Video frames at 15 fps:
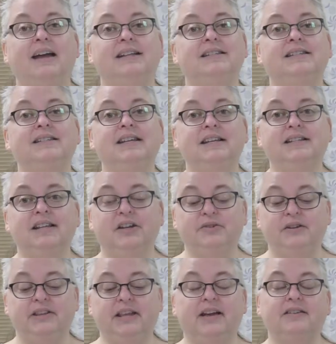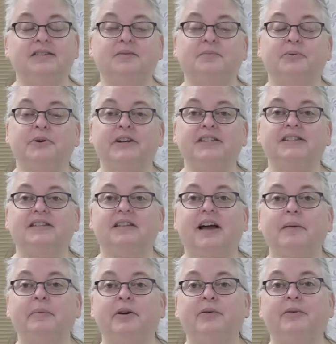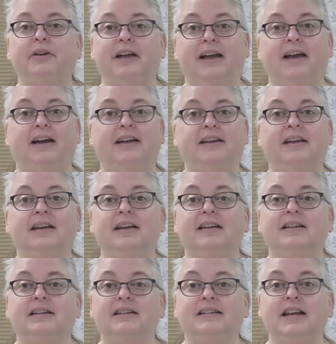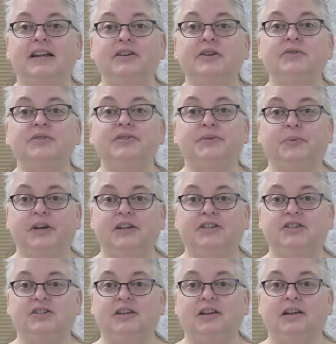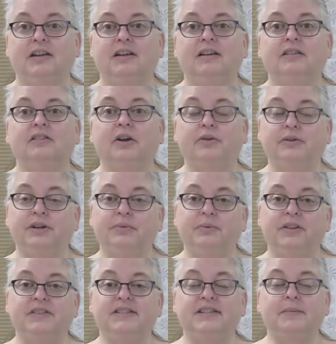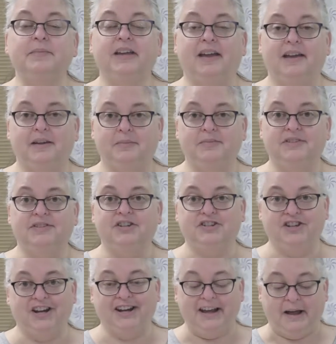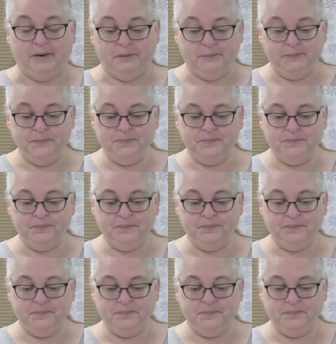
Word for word: At 600,000 points, the library will add Nintendo Switch, loaded with some games to check out.